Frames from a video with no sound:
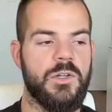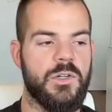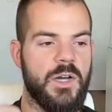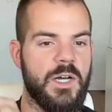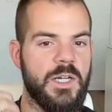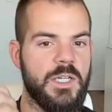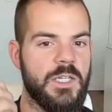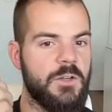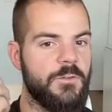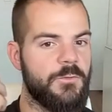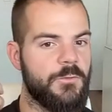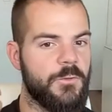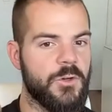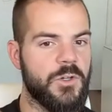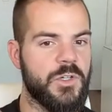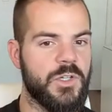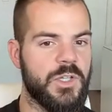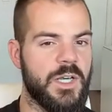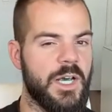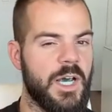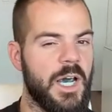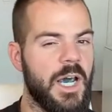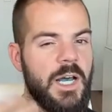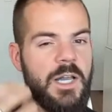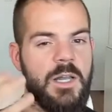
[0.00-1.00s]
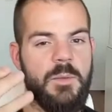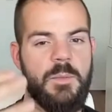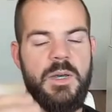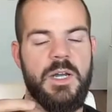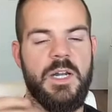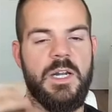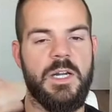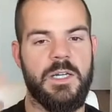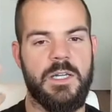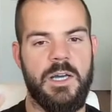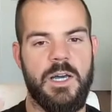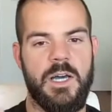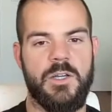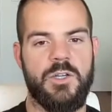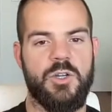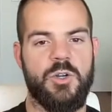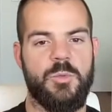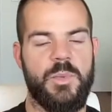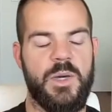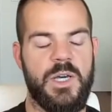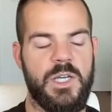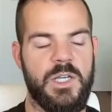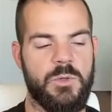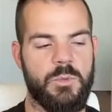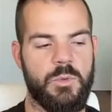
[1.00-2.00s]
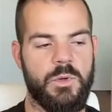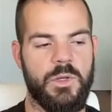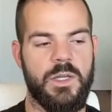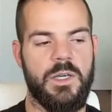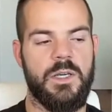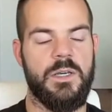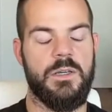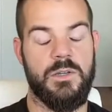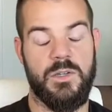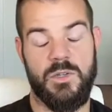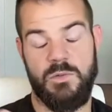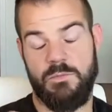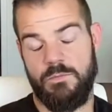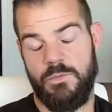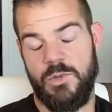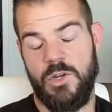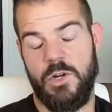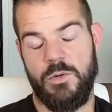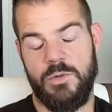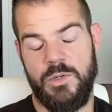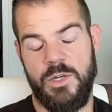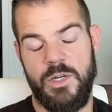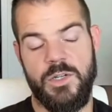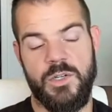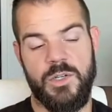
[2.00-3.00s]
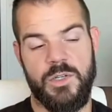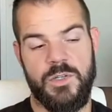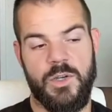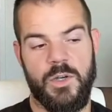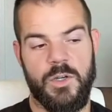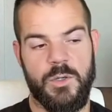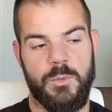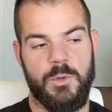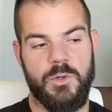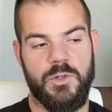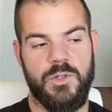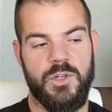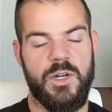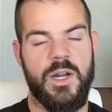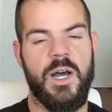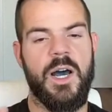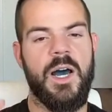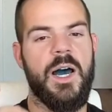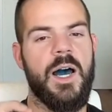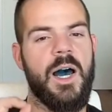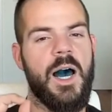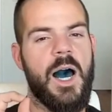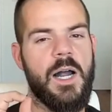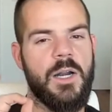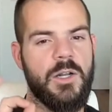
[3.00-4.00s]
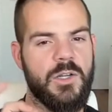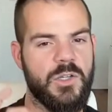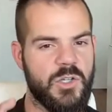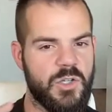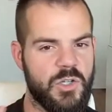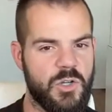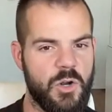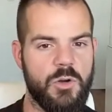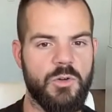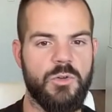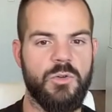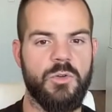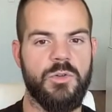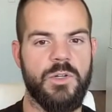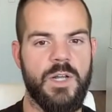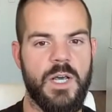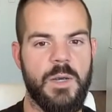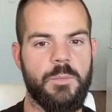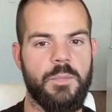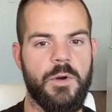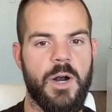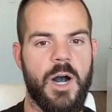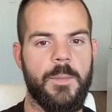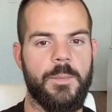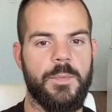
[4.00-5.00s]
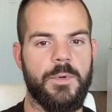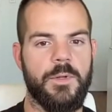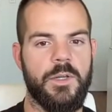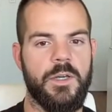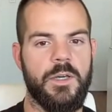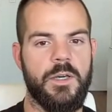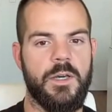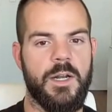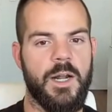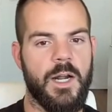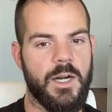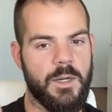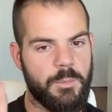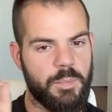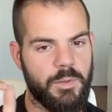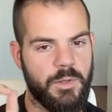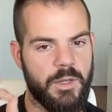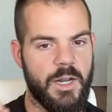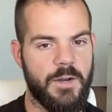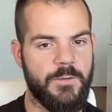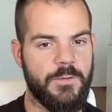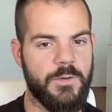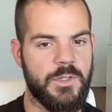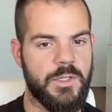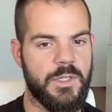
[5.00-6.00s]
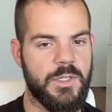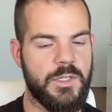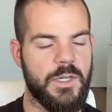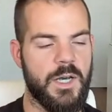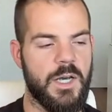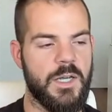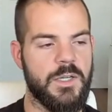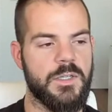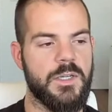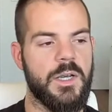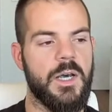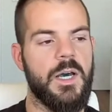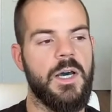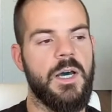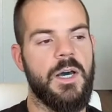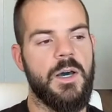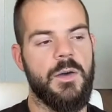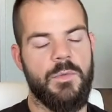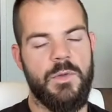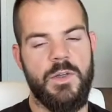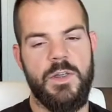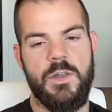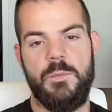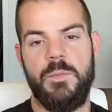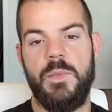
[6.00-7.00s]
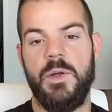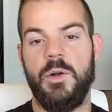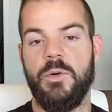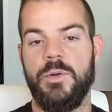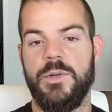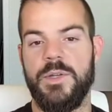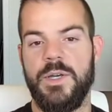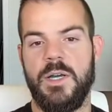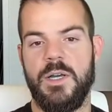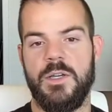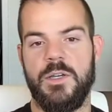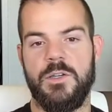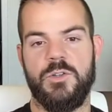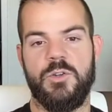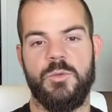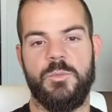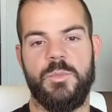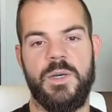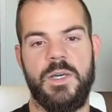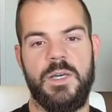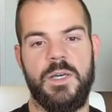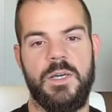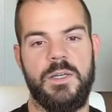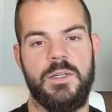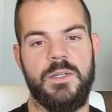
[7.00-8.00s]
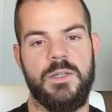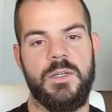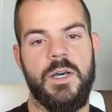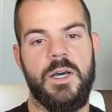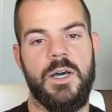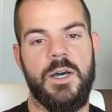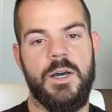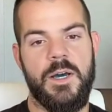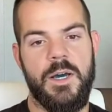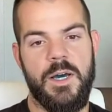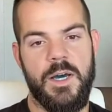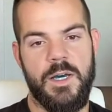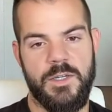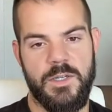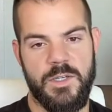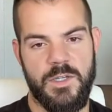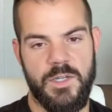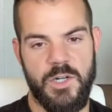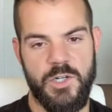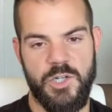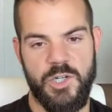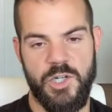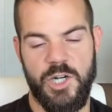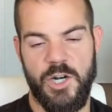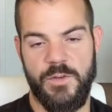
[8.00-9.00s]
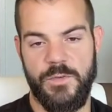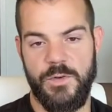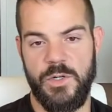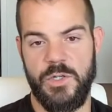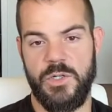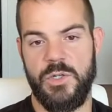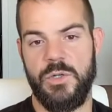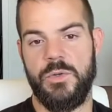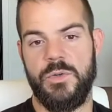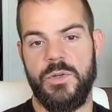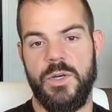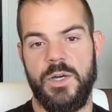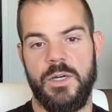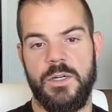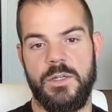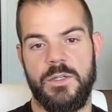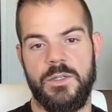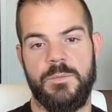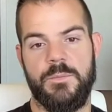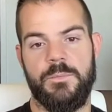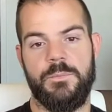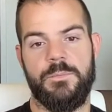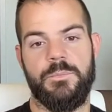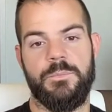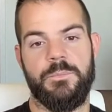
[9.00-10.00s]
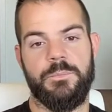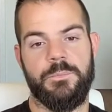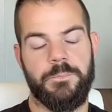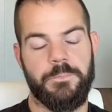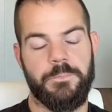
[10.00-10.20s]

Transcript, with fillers: So that's the first thing. And the beginning of day S O Ps really, you know, teach the salesperson how to start their day properly and how to plan for success. Then the middle of day S O Ps is essentially covering two things,